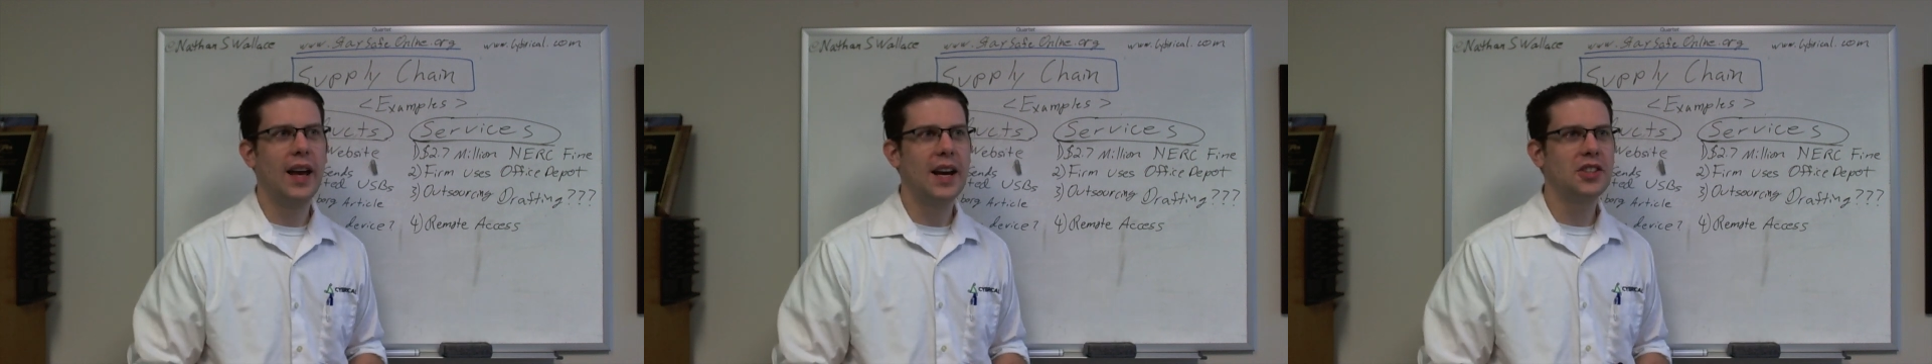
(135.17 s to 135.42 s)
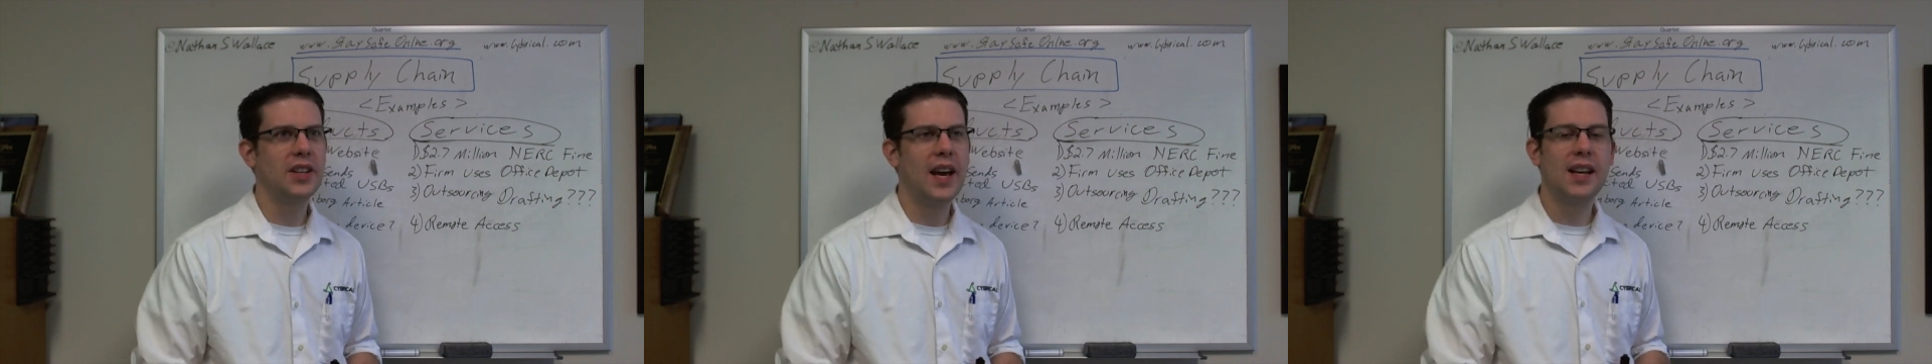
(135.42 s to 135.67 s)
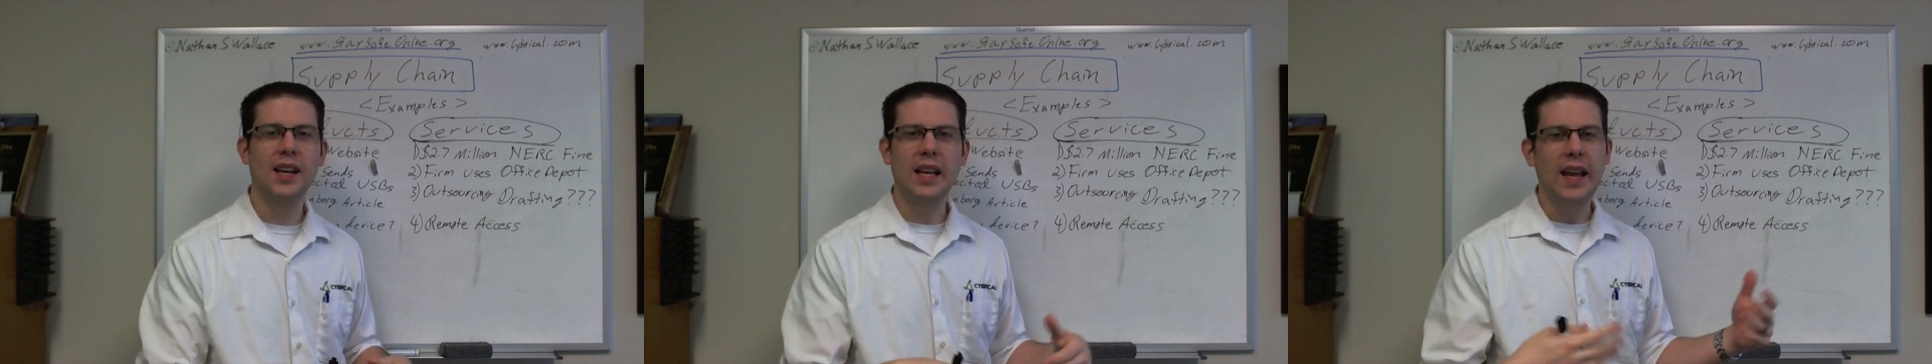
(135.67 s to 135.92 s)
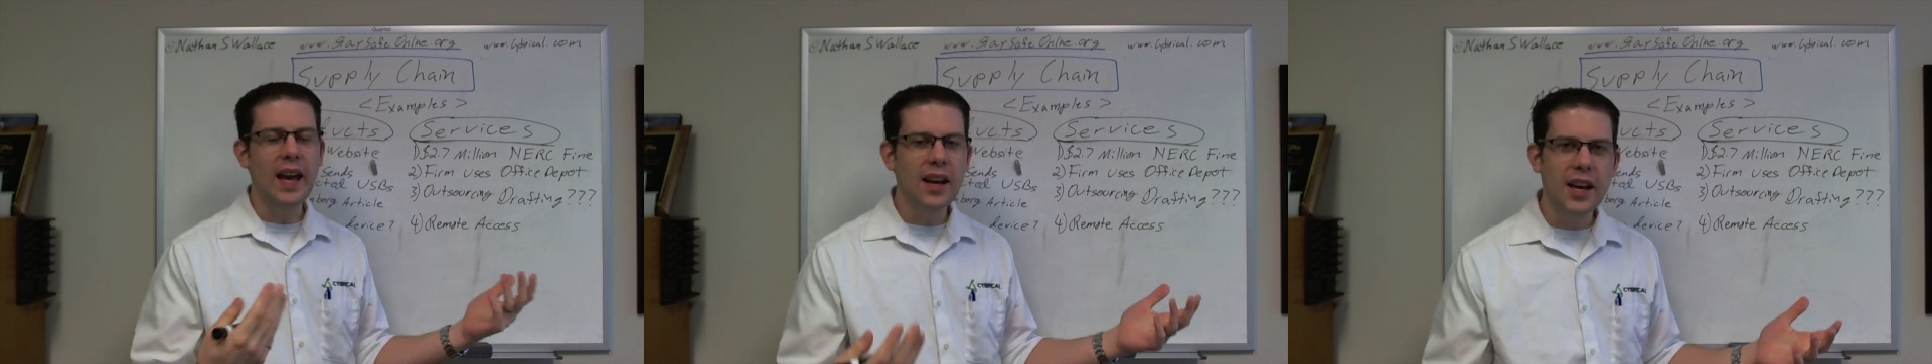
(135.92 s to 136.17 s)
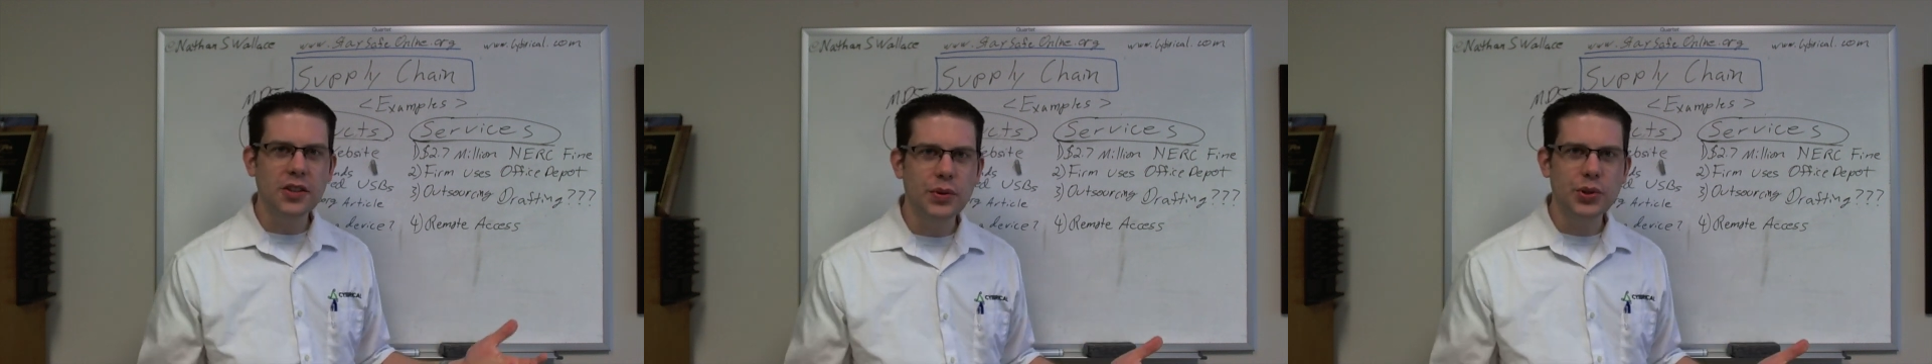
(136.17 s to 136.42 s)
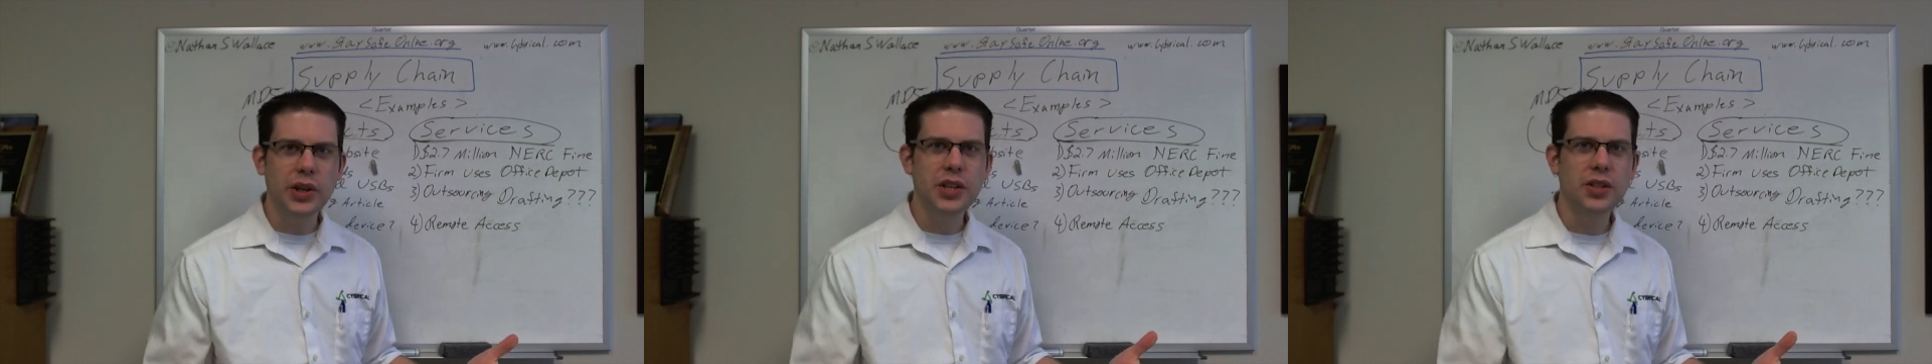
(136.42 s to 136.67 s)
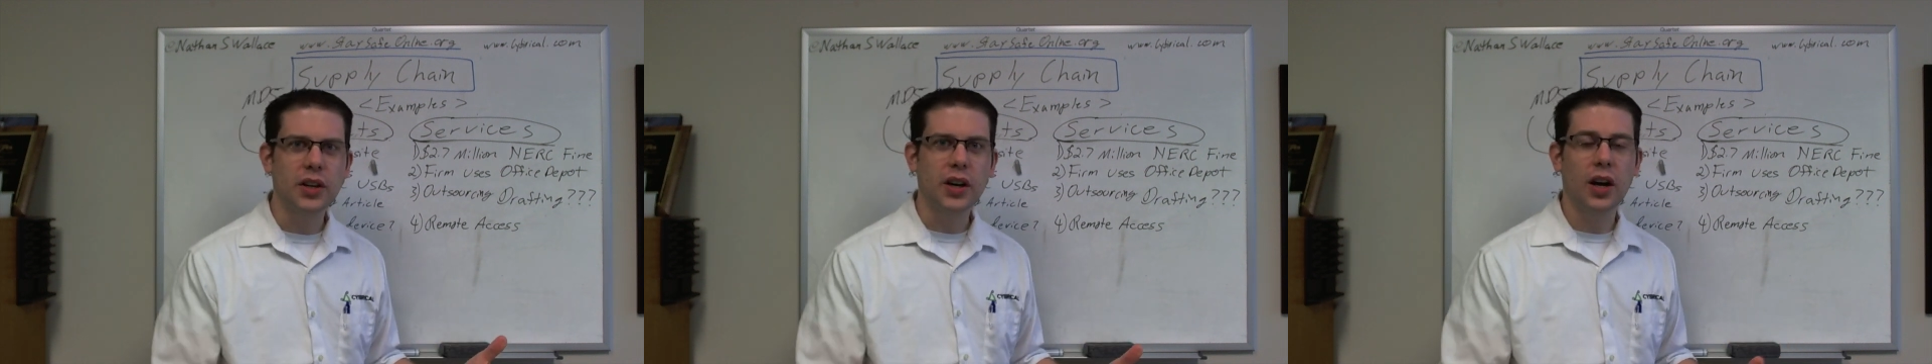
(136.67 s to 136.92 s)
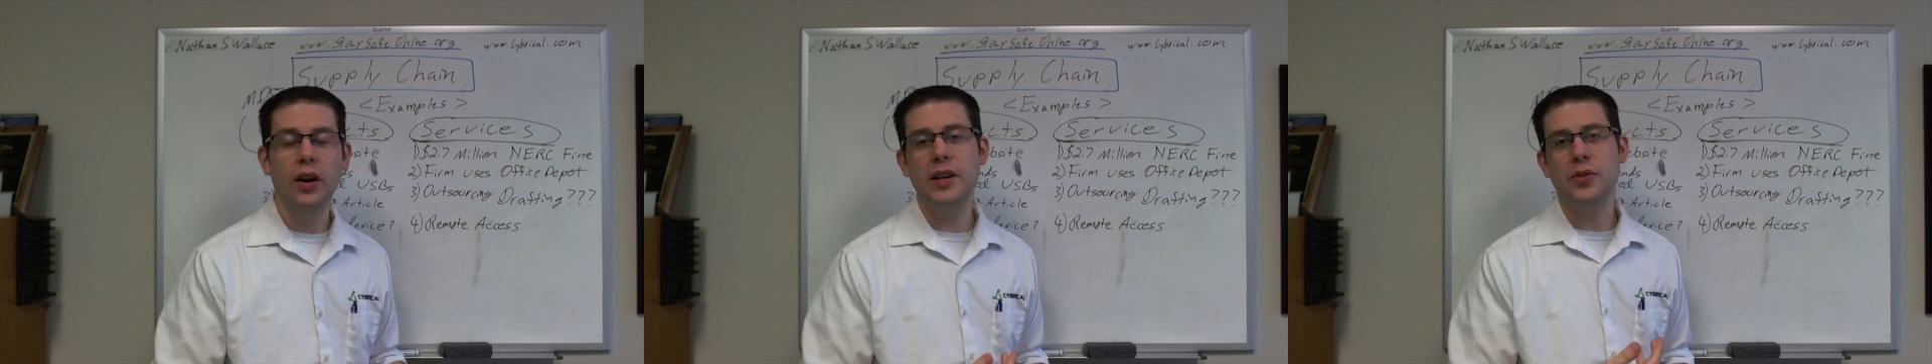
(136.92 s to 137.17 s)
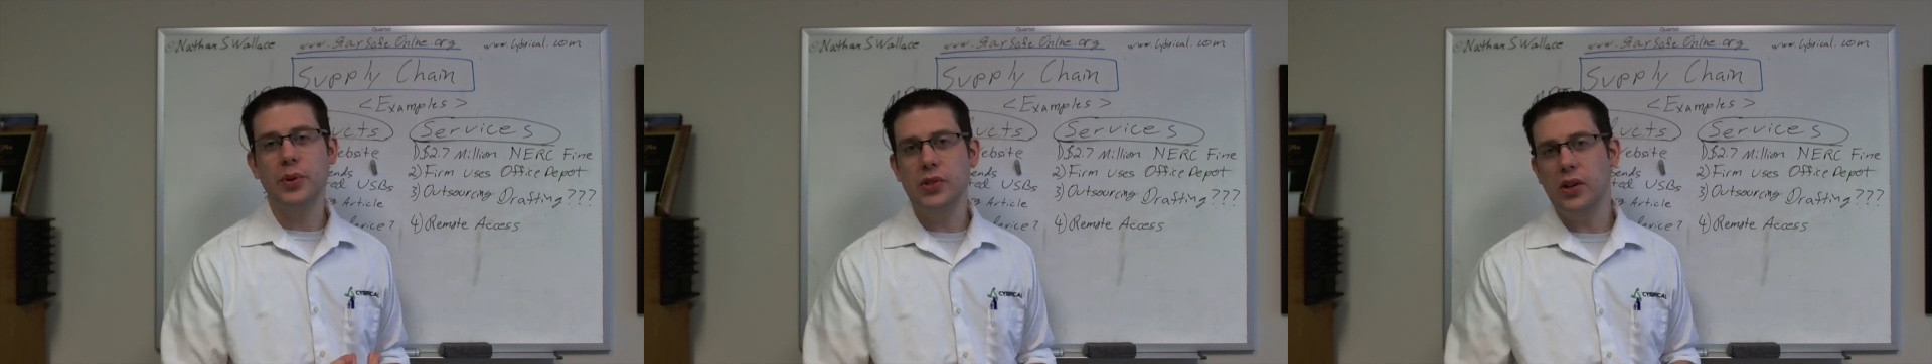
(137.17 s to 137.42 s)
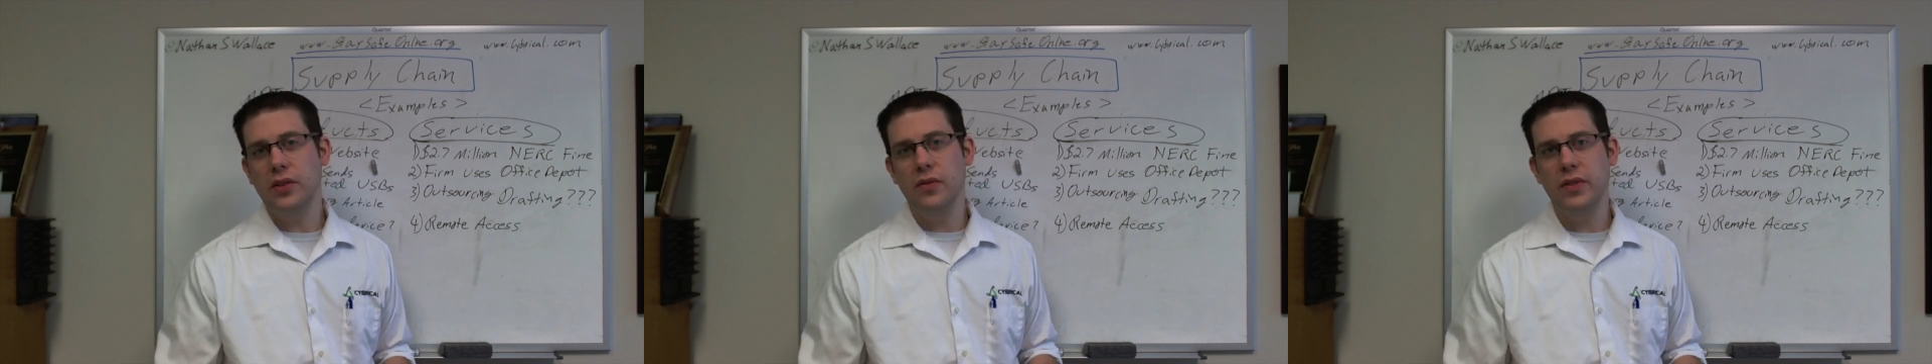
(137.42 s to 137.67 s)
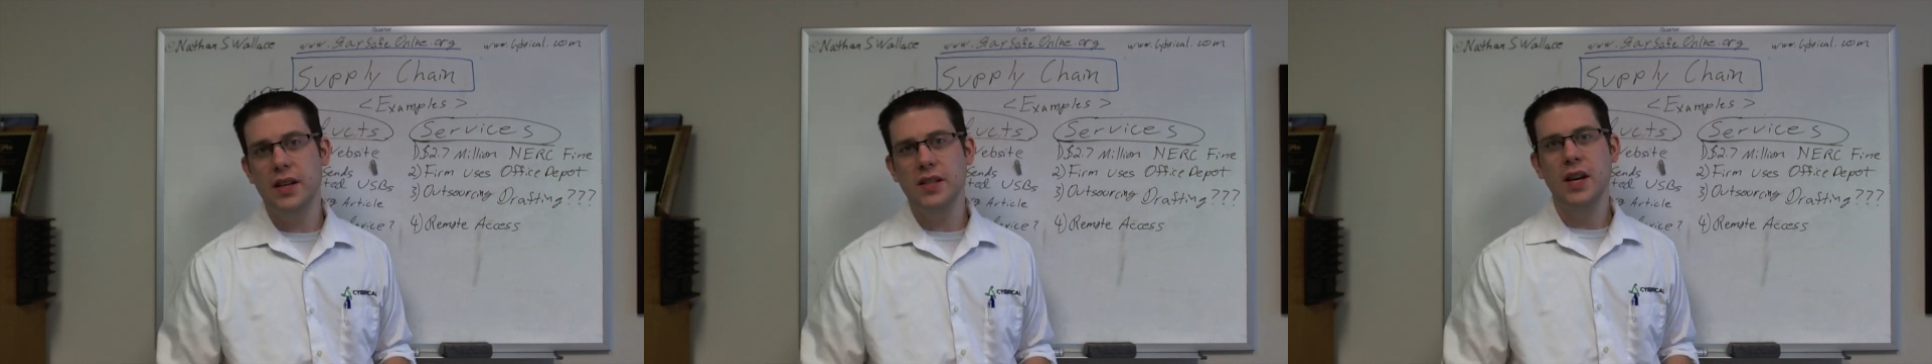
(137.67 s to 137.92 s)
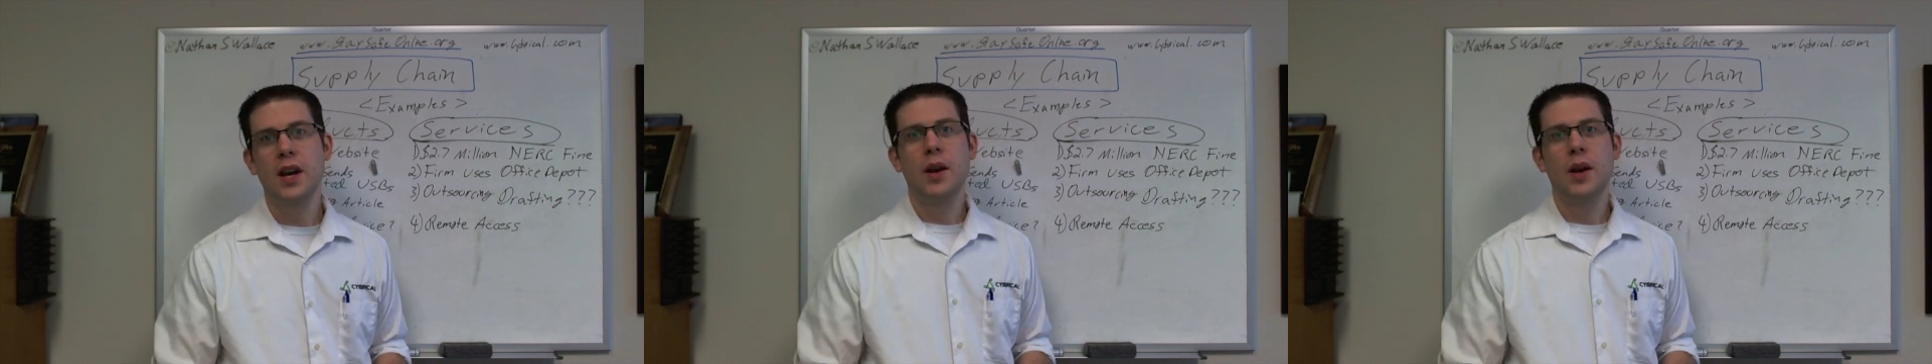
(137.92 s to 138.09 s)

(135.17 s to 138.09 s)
actually had any data exfiltration occur as a result of this,